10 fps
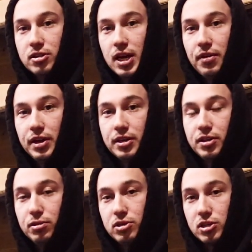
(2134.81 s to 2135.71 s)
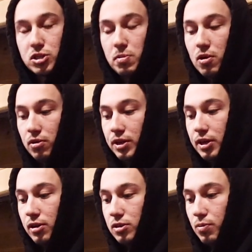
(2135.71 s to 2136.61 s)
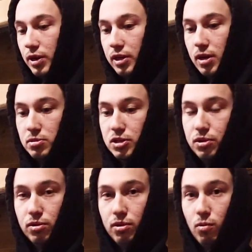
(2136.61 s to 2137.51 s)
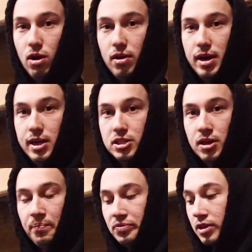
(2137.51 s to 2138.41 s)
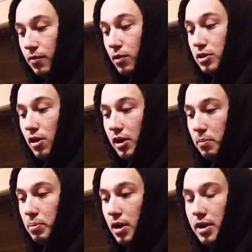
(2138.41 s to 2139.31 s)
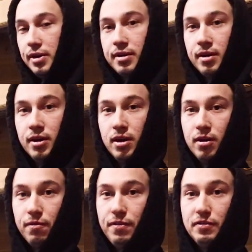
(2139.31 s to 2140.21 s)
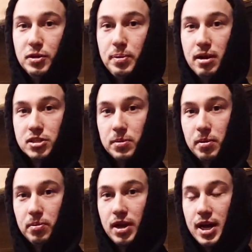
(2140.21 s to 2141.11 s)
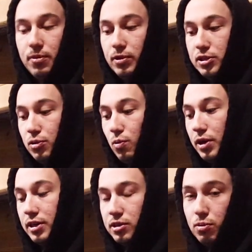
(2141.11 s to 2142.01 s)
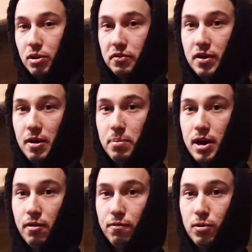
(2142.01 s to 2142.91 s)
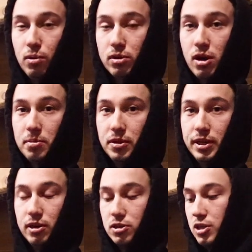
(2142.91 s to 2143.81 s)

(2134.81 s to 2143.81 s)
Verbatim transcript: I like using smaller leaders when it comes to the walleyes. We're targeting pike, 50 pound tip up line with 20 to 25 pound fluorocarbon leaders.